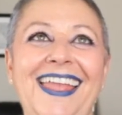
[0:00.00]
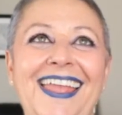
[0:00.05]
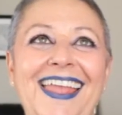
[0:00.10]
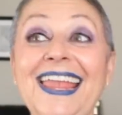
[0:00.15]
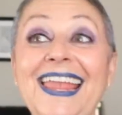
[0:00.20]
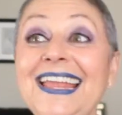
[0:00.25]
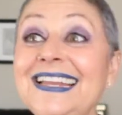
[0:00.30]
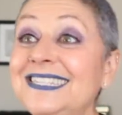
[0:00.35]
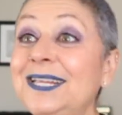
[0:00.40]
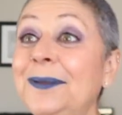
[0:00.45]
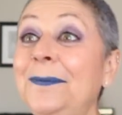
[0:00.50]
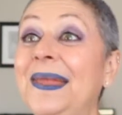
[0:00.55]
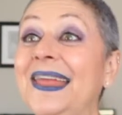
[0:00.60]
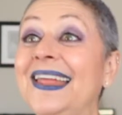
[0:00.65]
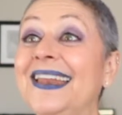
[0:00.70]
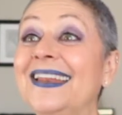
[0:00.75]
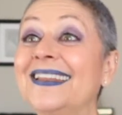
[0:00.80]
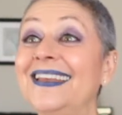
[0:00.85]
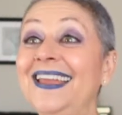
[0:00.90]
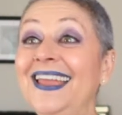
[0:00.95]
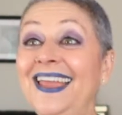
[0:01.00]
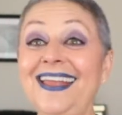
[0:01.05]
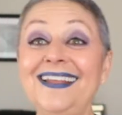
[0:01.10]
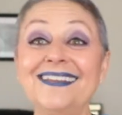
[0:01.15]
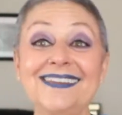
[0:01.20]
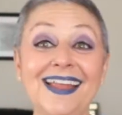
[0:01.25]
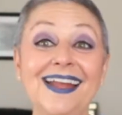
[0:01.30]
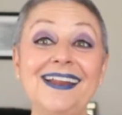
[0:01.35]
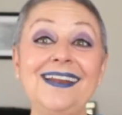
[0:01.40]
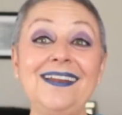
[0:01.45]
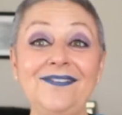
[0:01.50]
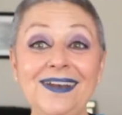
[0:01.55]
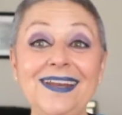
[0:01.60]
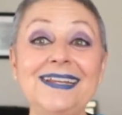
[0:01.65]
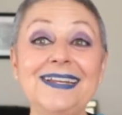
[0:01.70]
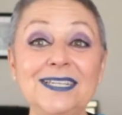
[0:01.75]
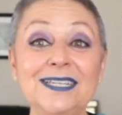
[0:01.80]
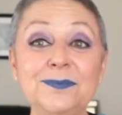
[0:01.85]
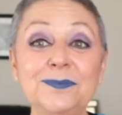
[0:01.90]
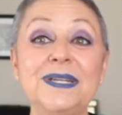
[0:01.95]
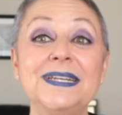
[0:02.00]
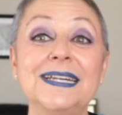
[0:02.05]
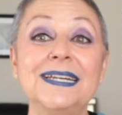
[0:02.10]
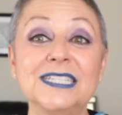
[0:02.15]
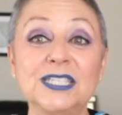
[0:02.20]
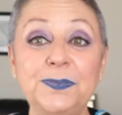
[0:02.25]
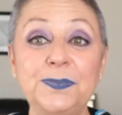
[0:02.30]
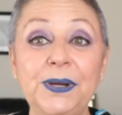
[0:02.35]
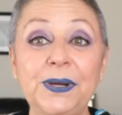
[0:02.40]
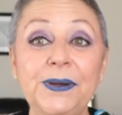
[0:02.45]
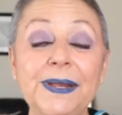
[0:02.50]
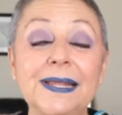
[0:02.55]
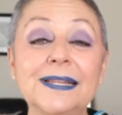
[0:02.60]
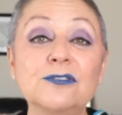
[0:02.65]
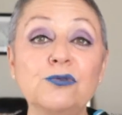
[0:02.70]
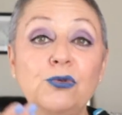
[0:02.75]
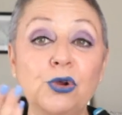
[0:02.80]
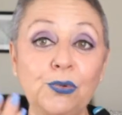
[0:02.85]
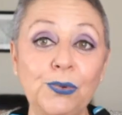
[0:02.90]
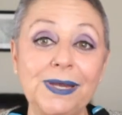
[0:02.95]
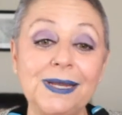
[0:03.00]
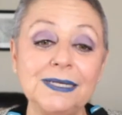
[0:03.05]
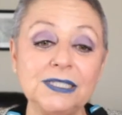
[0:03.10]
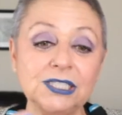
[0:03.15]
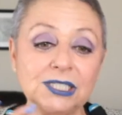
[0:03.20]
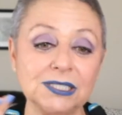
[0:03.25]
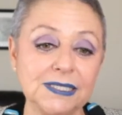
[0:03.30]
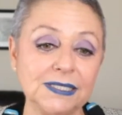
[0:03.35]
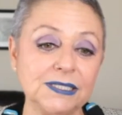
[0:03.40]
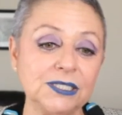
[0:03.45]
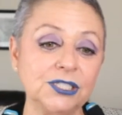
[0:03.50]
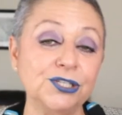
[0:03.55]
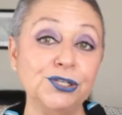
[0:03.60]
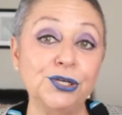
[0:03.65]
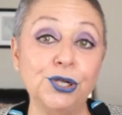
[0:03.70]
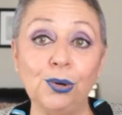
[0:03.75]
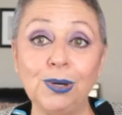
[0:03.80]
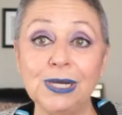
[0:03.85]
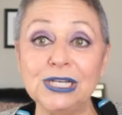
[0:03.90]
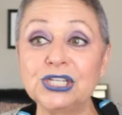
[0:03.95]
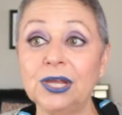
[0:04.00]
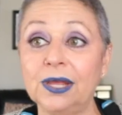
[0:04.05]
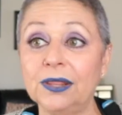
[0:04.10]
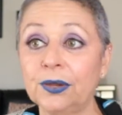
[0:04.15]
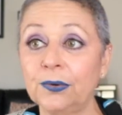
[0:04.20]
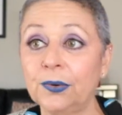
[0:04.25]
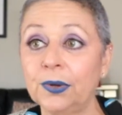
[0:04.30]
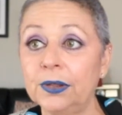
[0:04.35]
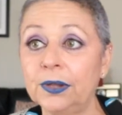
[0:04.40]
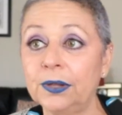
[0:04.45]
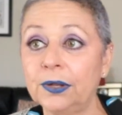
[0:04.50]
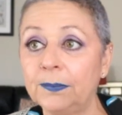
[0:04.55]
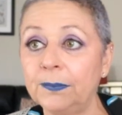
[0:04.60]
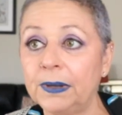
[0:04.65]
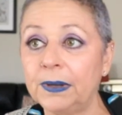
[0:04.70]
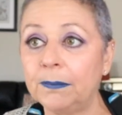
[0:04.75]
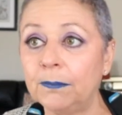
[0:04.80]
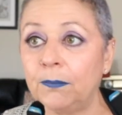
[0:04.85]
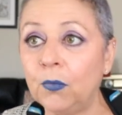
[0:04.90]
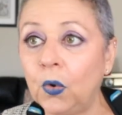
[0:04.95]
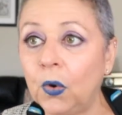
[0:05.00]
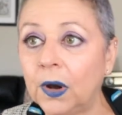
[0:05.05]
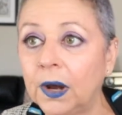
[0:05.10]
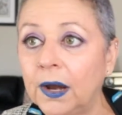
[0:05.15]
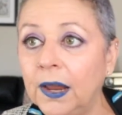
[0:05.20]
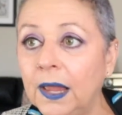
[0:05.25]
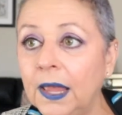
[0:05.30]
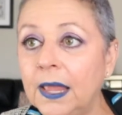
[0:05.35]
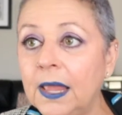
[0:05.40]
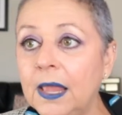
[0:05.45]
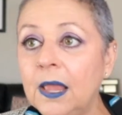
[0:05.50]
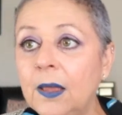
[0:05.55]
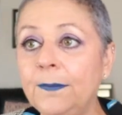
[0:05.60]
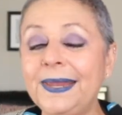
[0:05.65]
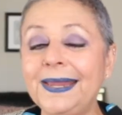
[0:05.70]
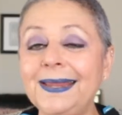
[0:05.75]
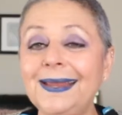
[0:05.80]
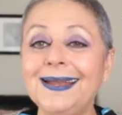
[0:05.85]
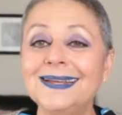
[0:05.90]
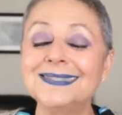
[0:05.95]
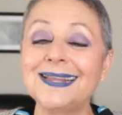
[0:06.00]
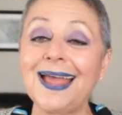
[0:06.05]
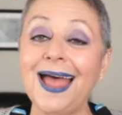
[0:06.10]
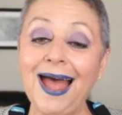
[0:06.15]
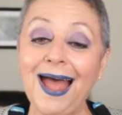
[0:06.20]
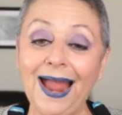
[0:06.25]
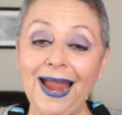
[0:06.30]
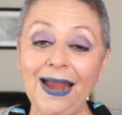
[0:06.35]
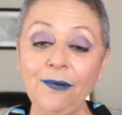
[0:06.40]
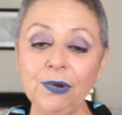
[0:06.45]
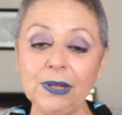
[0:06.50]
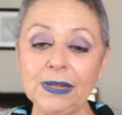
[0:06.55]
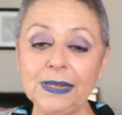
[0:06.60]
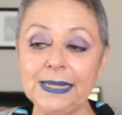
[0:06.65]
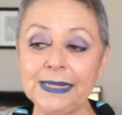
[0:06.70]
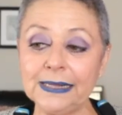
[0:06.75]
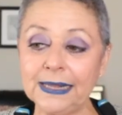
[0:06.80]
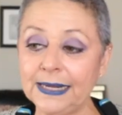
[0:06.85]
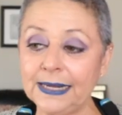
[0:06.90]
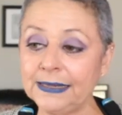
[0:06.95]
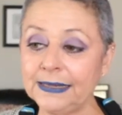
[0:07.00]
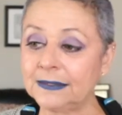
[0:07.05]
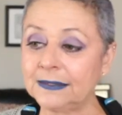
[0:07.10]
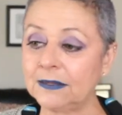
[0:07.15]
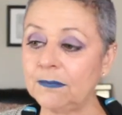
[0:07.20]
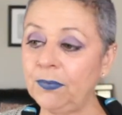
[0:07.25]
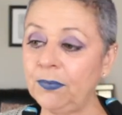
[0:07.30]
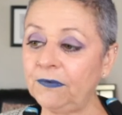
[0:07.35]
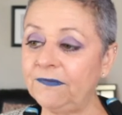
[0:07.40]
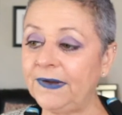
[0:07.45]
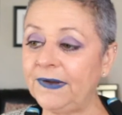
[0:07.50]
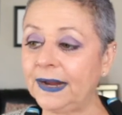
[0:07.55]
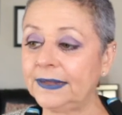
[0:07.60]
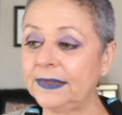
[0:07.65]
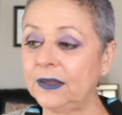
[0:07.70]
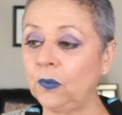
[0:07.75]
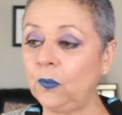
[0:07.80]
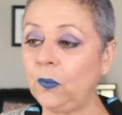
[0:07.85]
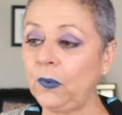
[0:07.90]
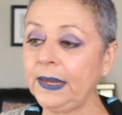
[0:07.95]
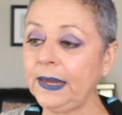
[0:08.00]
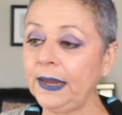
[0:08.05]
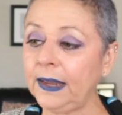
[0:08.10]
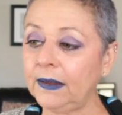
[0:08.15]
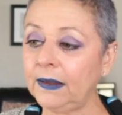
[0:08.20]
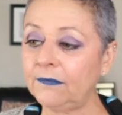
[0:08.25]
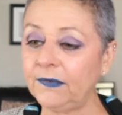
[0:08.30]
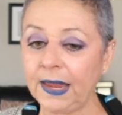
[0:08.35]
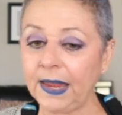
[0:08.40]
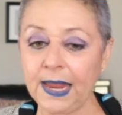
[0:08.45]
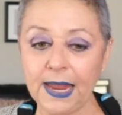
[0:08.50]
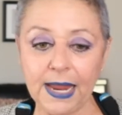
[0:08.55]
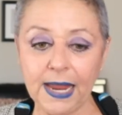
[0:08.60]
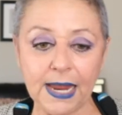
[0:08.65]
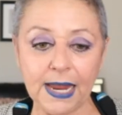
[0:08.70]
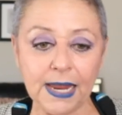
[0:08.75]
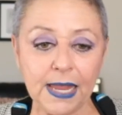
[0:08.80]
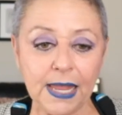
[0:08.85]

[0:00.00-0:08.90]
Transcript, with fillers: intimate. It's kind of an intimate experience where we can just get to know each other a little bit more. Because I really like the simple fact that we have a,